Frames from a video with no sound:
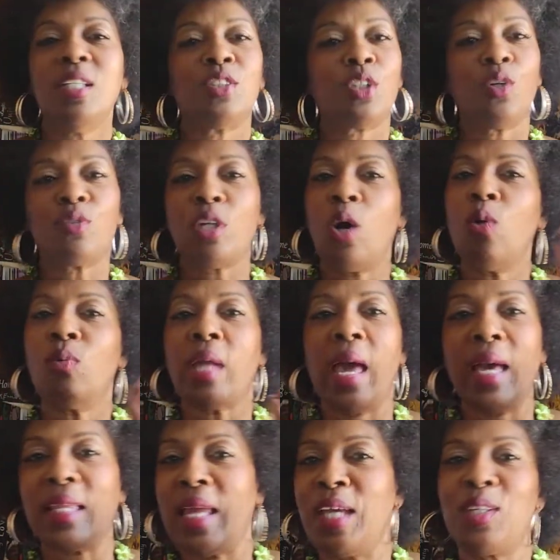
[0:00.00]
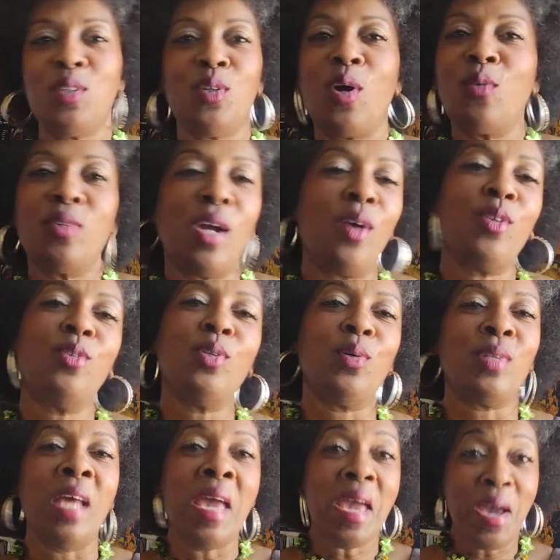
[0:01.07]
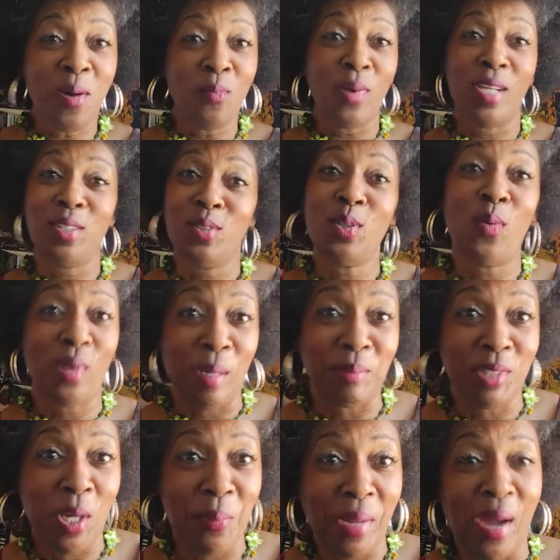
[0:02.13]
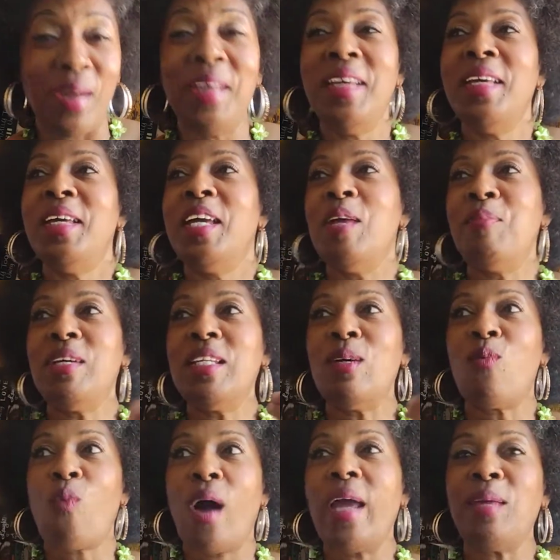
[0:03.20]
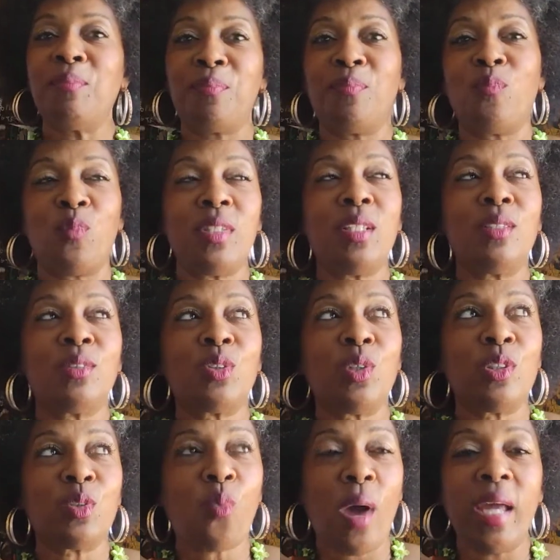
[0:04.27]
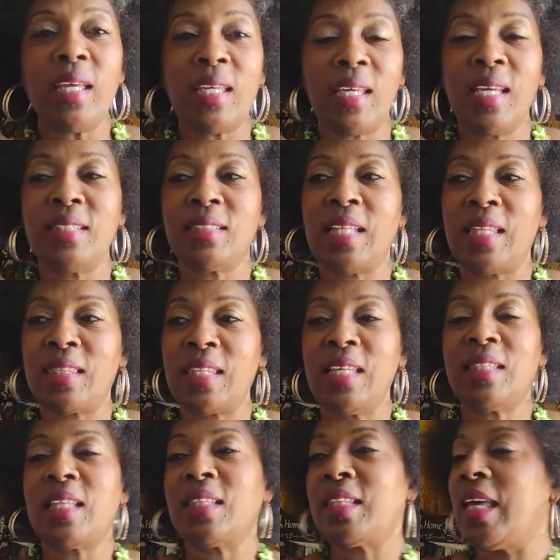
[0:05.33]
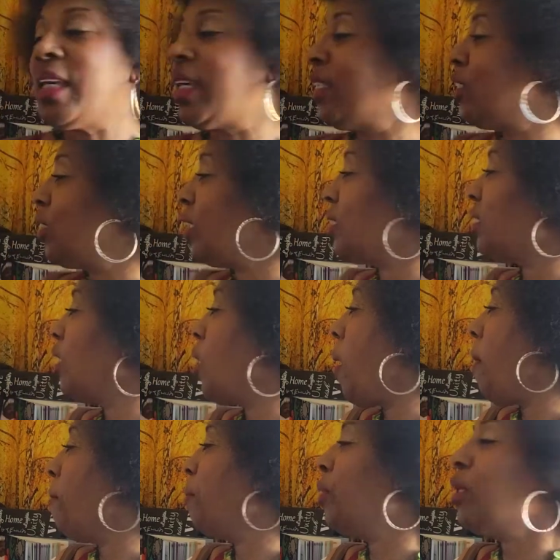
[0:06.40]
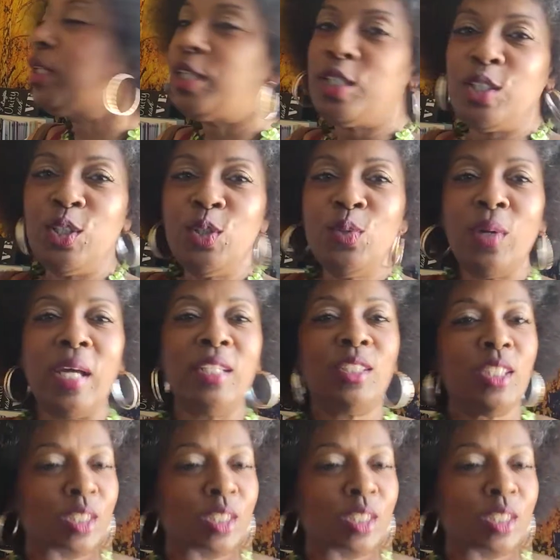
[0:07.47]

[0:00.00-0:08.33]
So don't act like you don't know. You know damn well you know what I'm talking about. It be them white when those those white kids that think that they can just bully you and